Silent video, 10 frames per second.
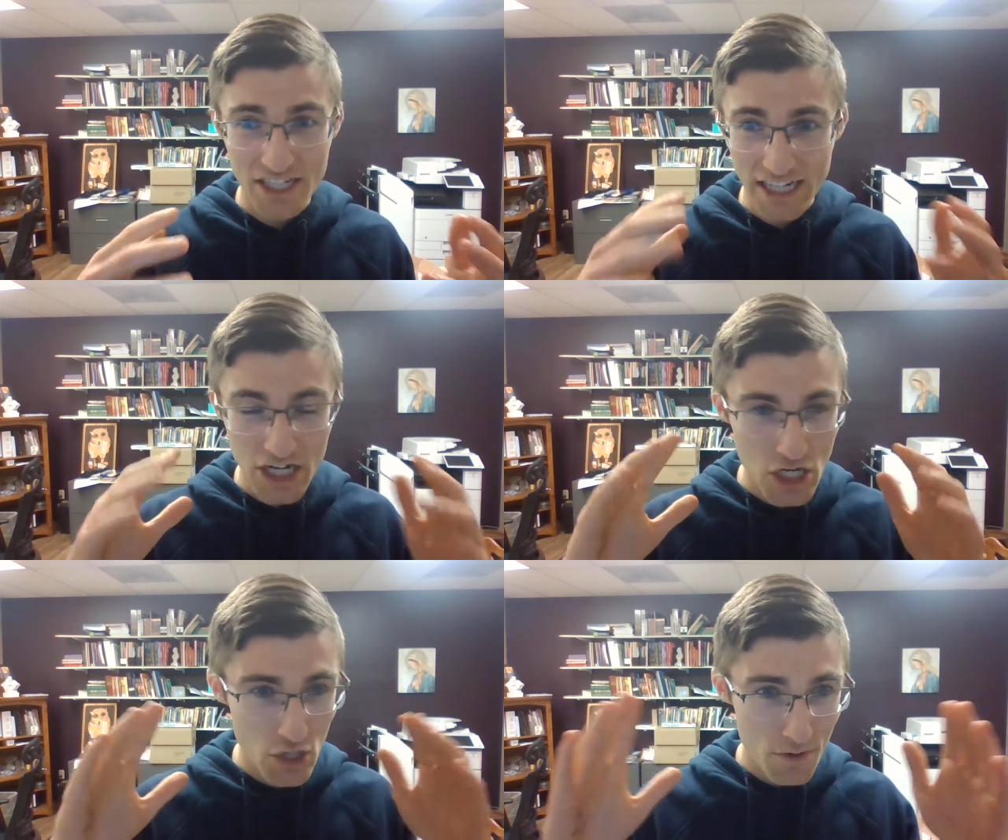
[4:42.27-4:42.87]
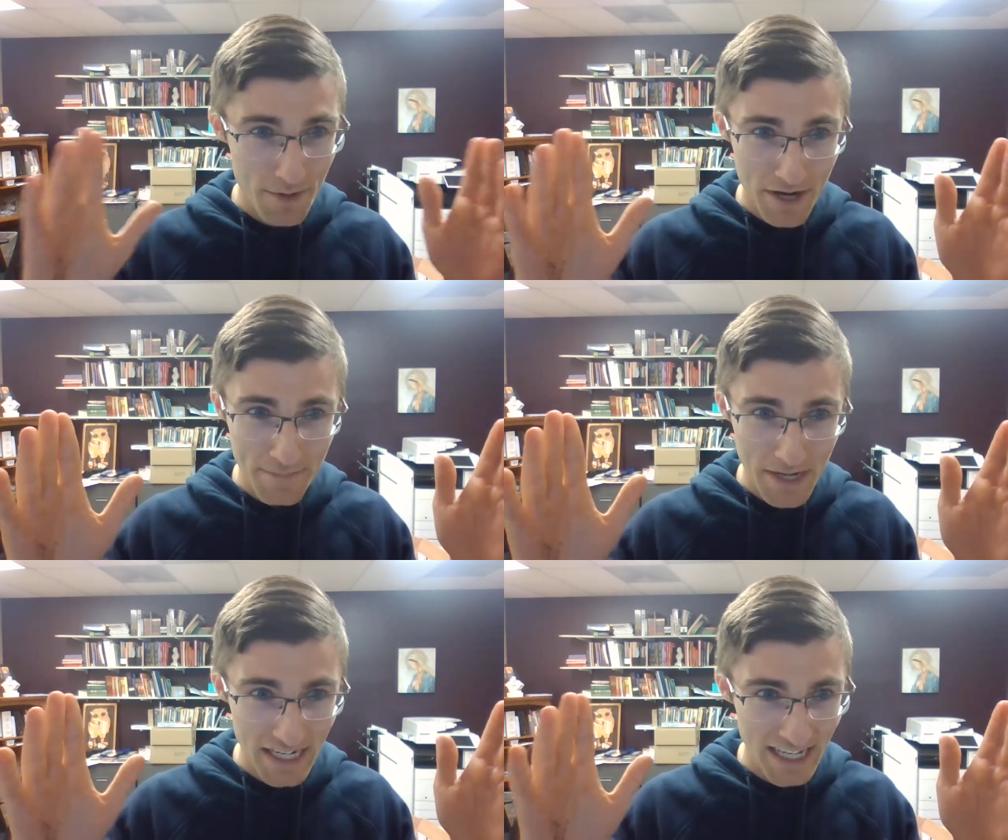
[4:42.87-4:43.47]
Like, no amount
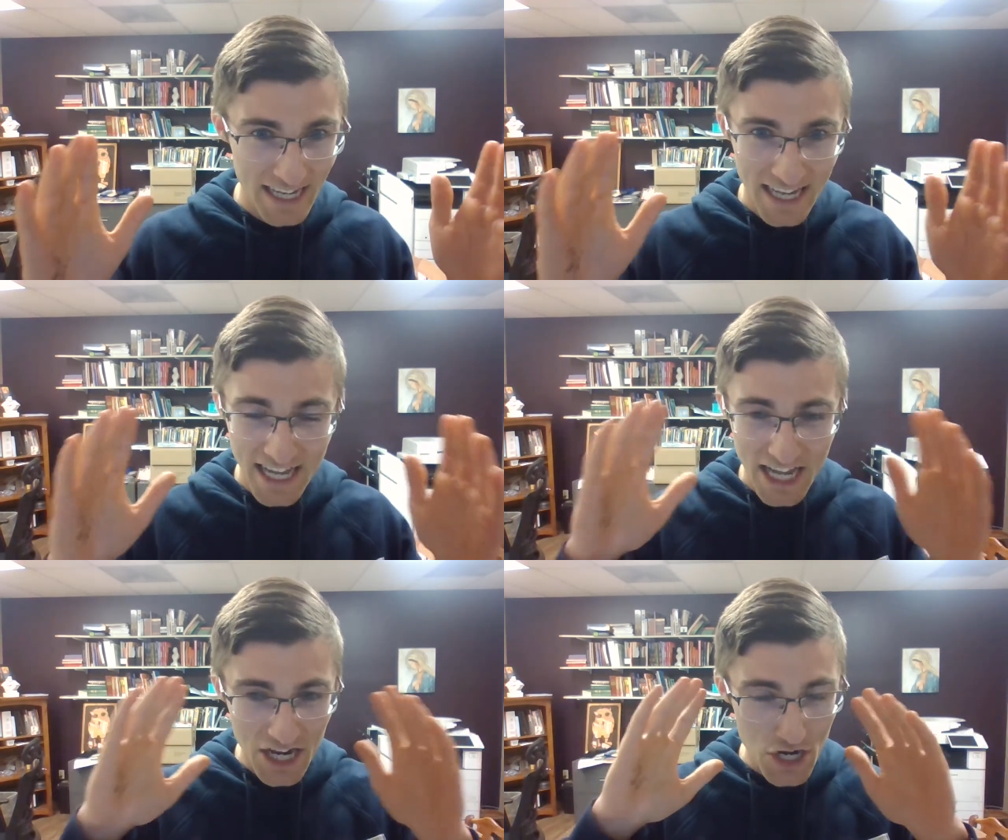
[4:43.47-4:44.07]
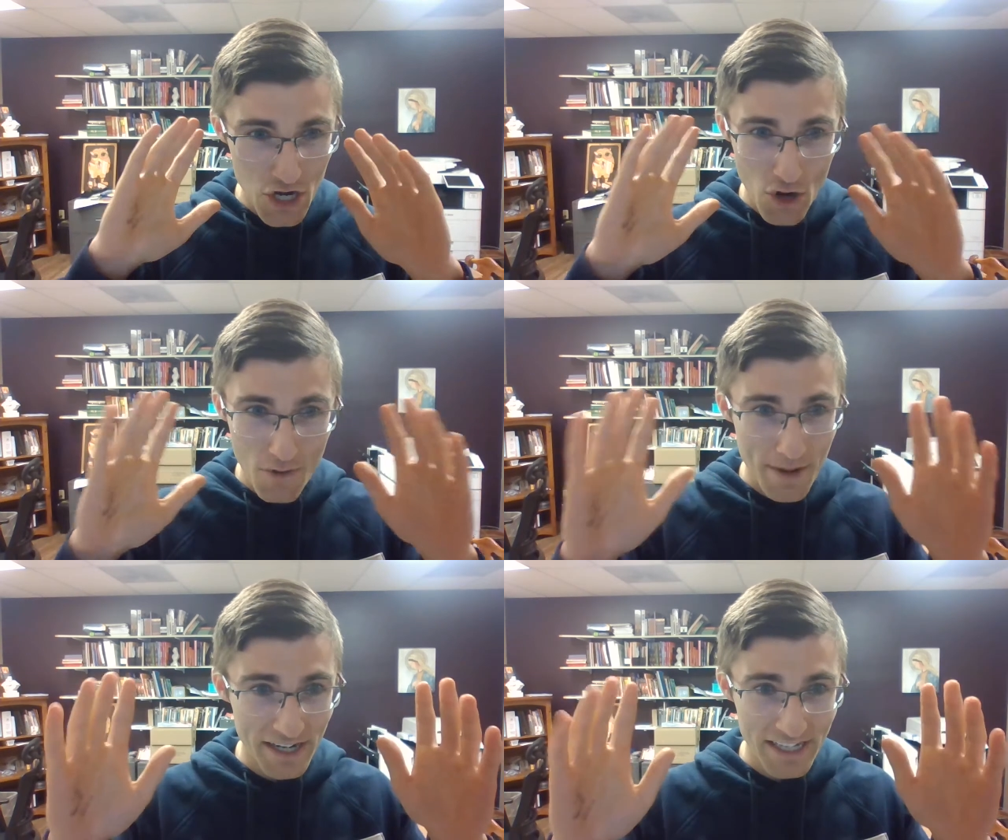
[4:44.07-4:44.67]
of money, no
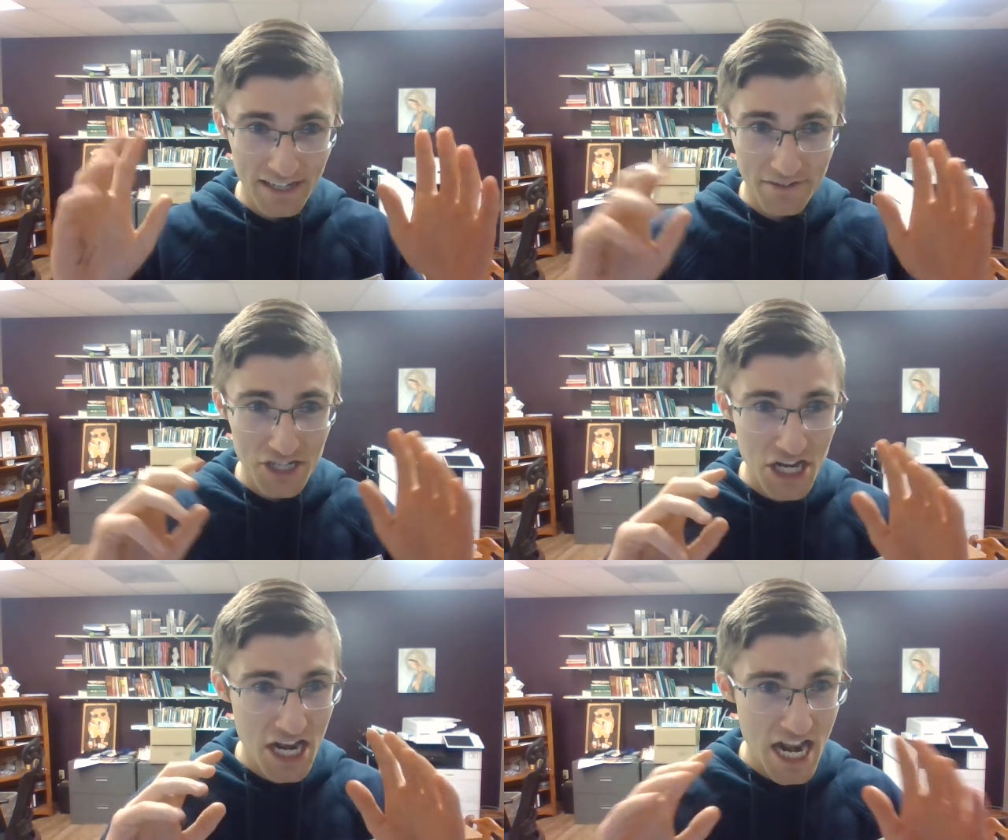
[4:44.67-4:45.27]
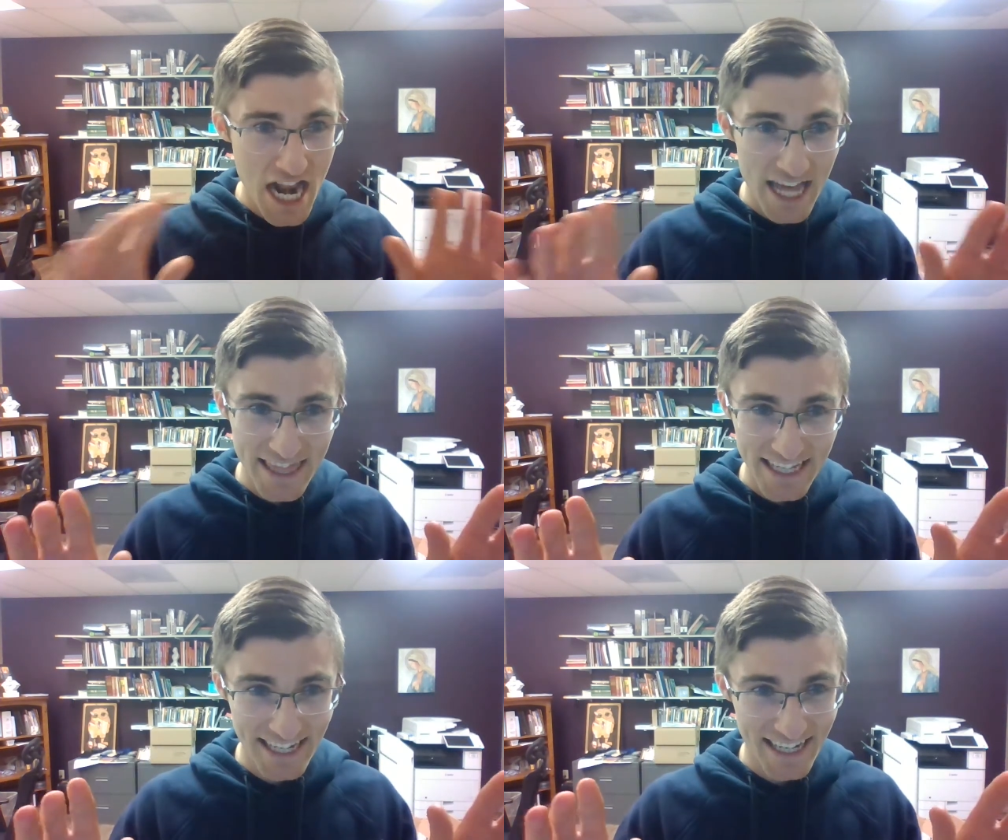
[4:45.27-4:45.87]
amount of gifts,
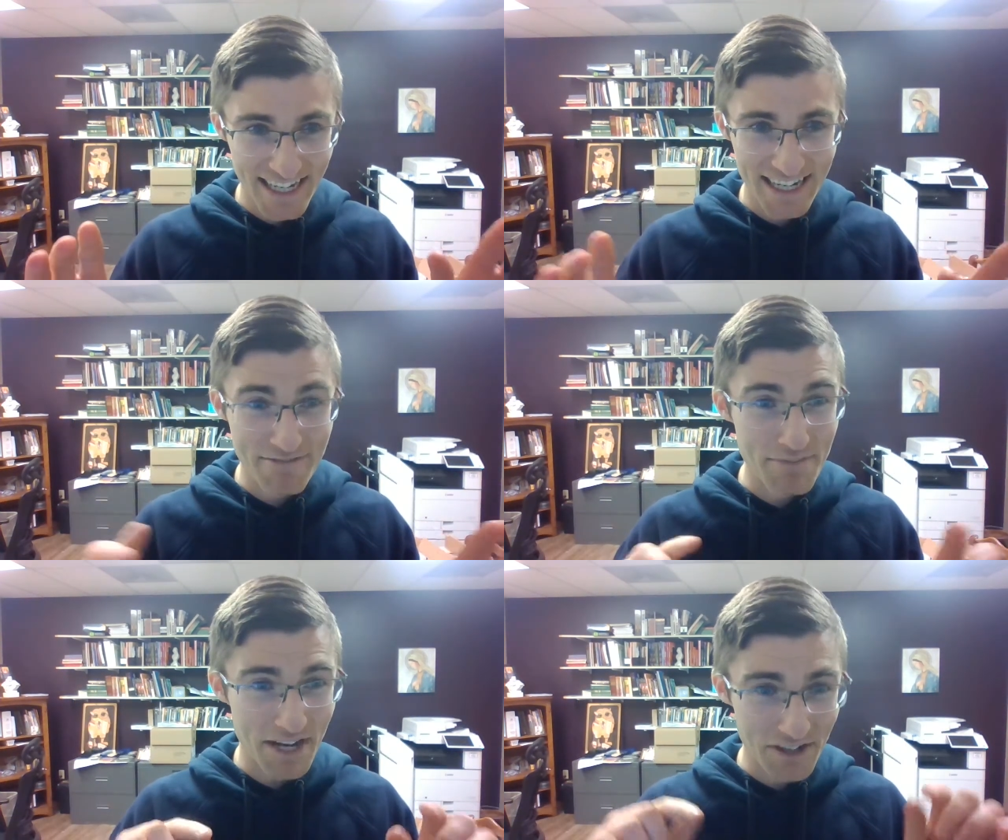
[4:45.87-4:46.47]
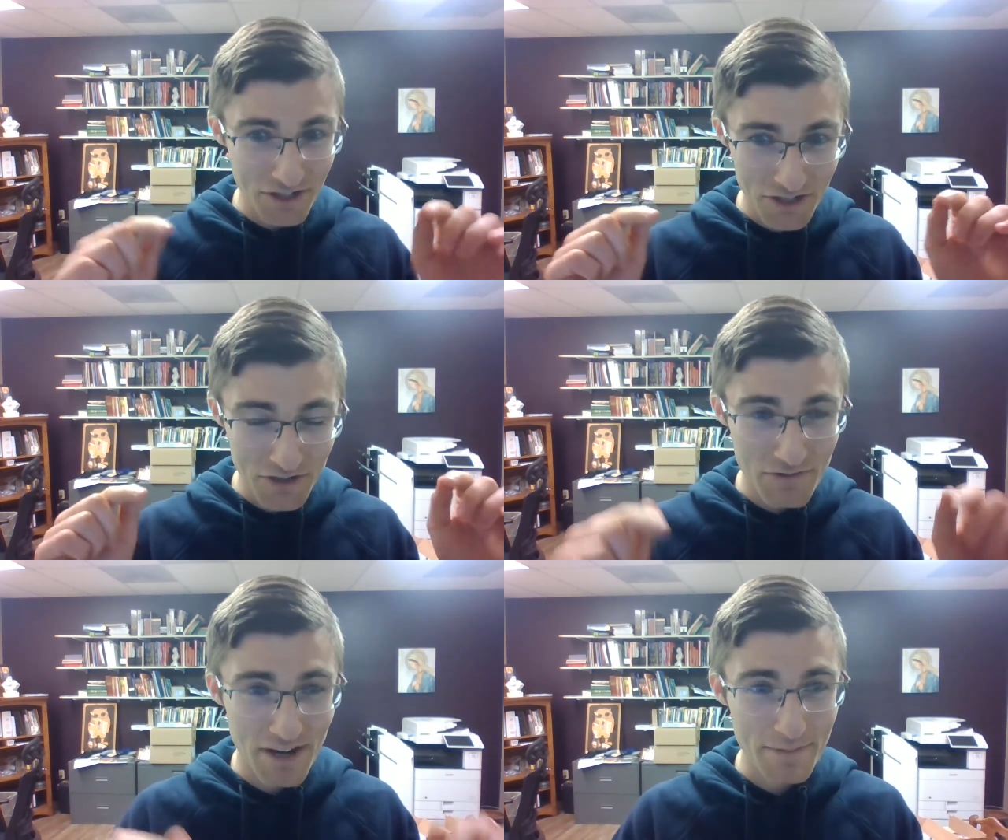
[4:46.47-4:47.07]
nothing can compare
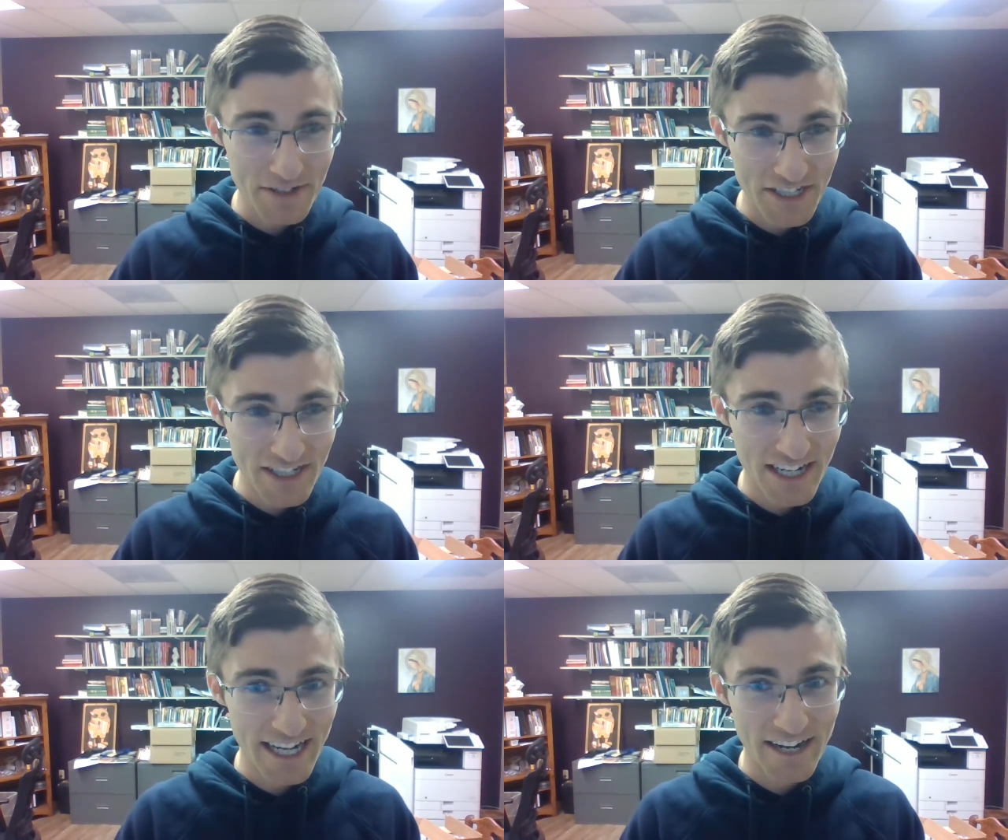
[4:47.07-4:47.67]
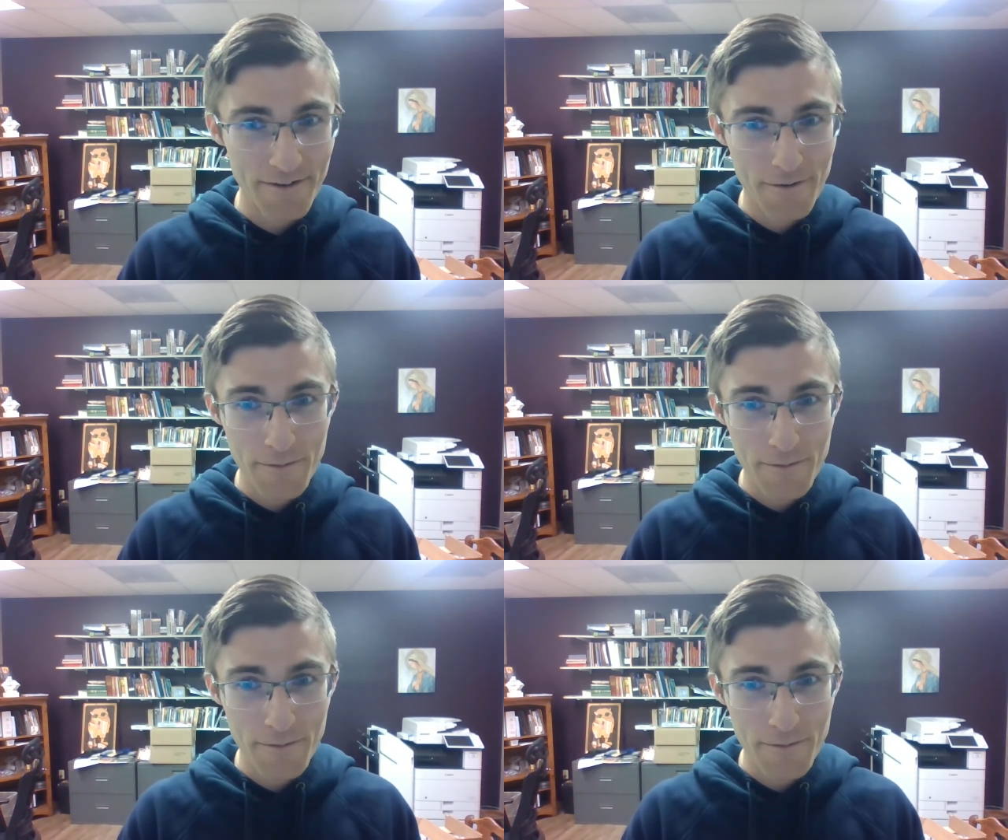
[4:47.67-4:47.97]
to Divine Mercy Sunday.